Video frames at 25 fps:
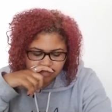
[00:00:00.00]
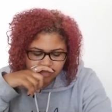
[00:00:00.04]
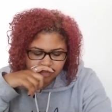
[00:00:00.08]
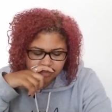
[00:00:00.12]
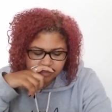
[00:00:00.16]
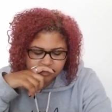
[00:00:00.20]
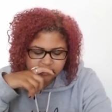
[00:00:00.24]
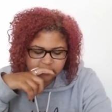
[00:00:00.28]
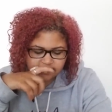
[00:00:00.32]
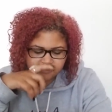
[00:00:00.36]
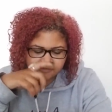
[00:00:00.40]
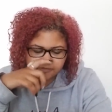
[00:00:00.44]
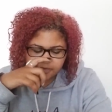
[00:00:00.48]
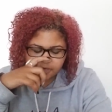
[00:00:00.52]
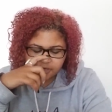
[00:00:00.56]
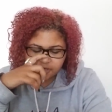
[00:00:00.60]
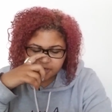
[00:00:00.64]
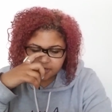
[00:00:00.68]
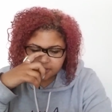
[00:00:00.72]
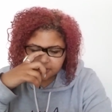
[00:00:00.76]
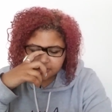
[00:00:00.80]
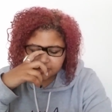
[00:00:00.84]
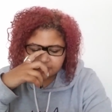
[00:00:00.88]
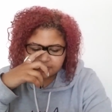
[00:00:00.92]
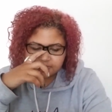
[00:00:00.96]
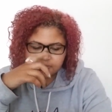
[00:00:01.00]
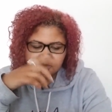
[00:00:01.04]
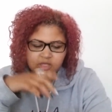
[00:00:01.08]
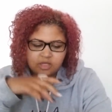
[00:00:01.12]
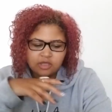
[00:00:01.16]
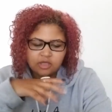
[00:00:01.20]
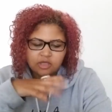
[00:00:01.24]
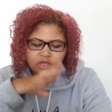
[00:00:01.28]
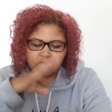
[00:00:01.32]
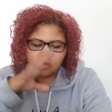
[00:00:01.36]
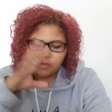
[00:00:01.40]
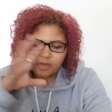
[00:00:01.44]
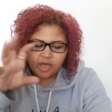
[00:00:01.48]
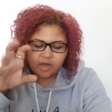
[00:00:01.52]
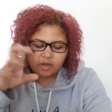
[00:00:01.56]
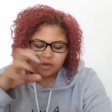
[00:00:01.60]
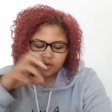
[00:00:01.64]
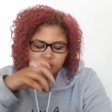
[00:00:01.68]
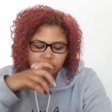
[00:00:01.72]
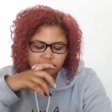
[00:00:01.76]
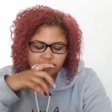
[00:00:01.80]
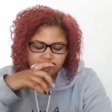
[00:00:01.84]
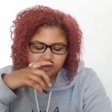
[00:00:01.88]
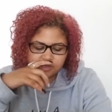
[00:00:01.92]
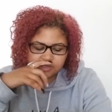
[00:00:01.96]
So, Virgos, no matter who
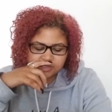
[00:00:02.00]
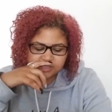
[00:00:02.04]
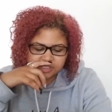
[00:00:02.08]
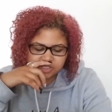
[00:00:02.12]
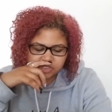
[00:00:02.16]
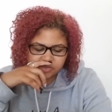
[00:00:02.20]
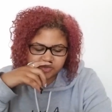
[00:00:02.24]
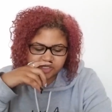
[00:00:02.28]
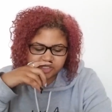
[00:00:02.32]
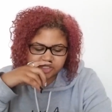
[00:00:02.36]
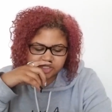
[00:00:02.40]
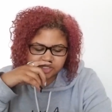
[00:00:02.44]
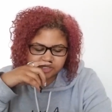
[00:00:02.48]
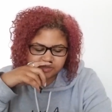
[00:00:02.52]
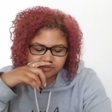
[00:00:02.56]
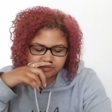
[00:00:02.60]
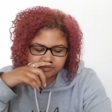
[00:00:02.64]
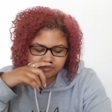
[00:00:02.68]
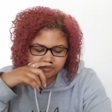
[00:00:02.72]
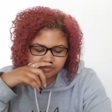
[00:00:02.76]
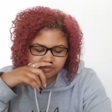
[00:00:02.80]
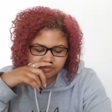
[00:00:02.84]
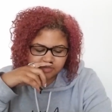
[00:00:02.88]
you are in the situation,